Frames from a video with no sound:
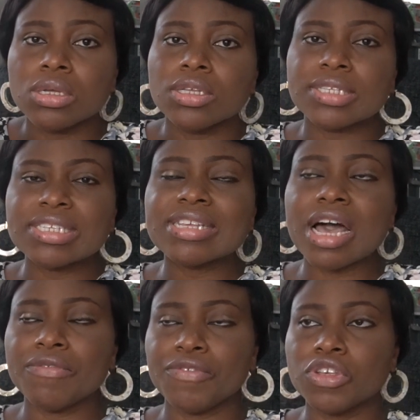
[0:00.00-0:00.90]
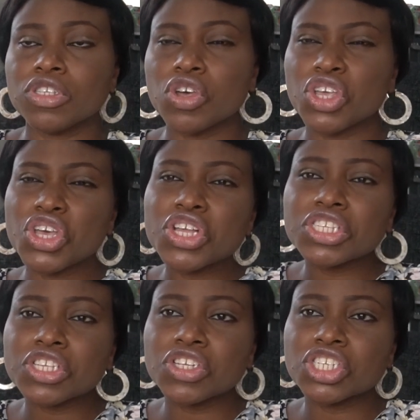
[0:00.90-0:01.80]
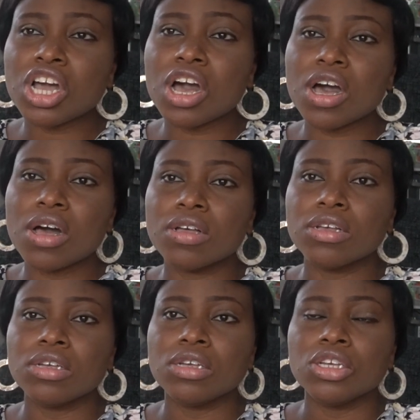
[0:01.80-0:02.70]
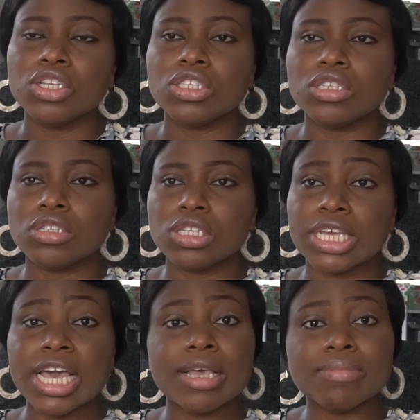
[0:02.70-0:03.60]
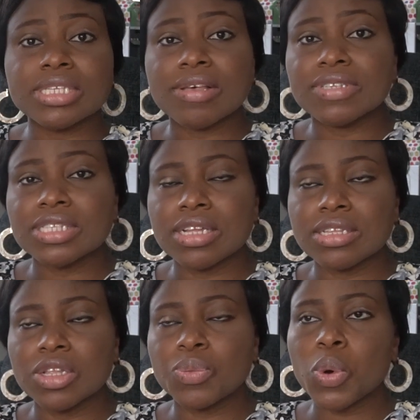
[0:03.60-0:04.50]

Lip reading: serve you. So he got such car to get himself started.